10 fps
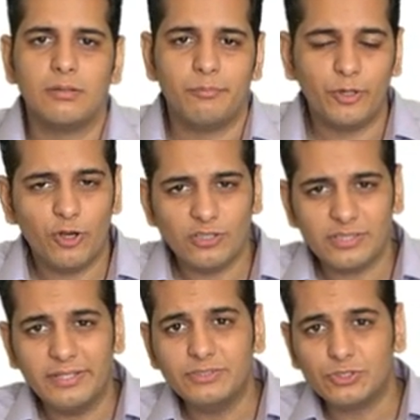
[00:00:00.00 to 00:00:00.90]
because
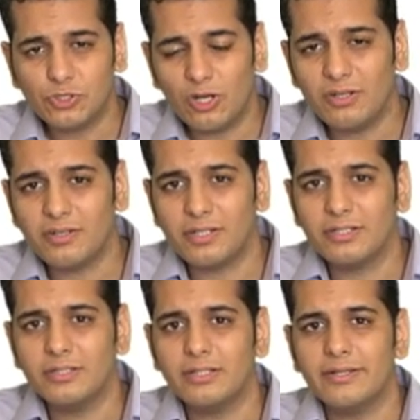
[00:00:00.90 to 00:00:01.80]
in short
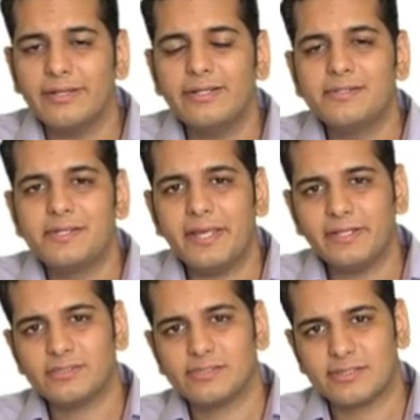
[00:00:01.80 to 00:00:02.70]
run it
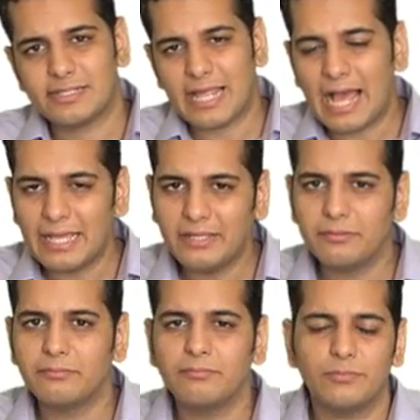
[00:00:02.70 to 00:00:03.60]
takes
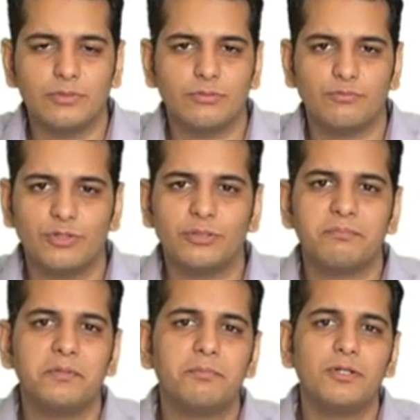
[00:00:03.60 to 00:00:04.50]
time for the
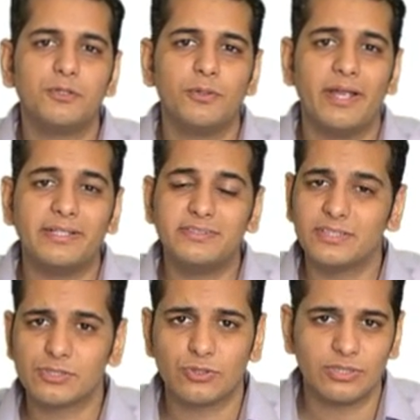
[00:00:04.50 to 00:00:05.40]
people to
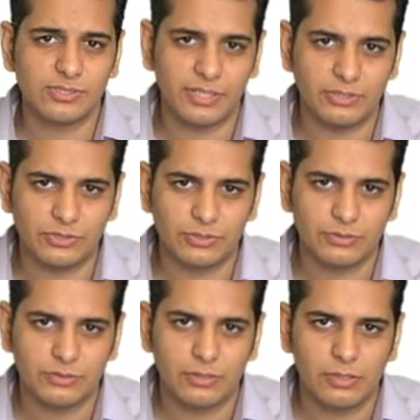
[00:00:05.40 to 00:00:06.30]
adjust to the change.
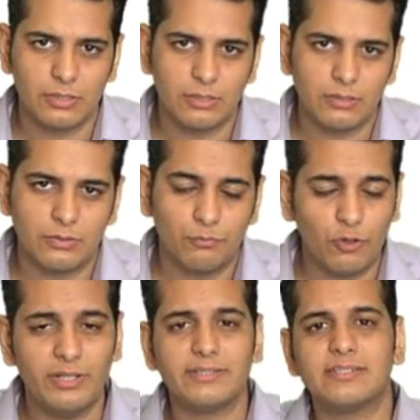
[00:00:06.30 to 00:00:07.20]

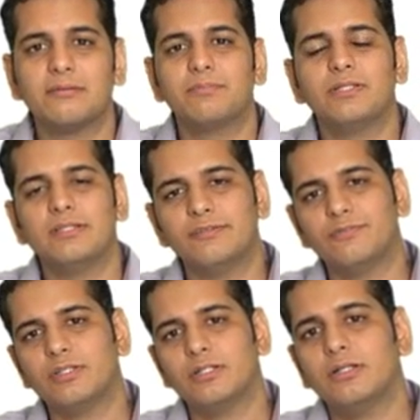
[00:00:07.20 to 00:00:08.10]
For example,
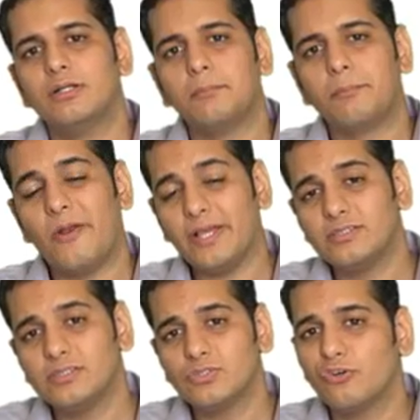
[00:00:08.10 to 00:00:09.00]
if the
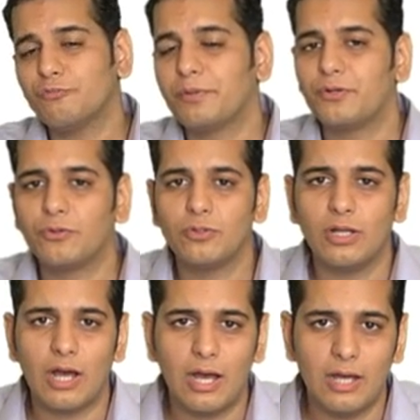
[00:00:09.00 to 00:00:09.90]
prices of
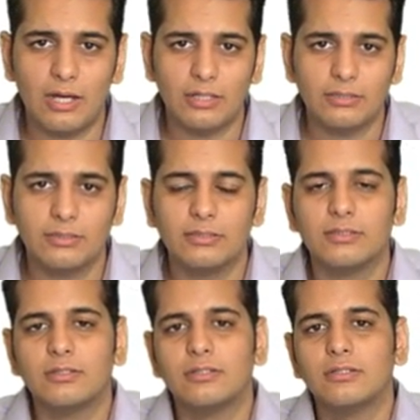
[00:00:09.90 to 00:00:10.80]
petrol are
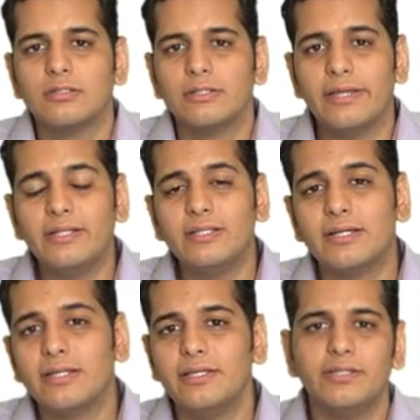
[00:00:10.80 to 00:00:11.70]

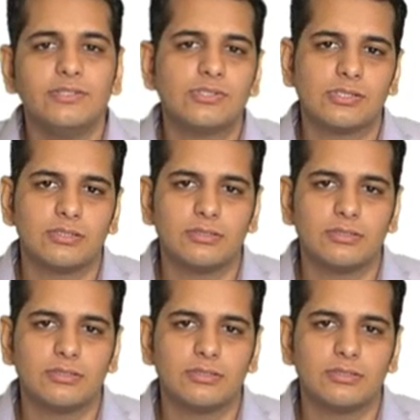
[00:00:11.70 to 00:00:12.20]
increased,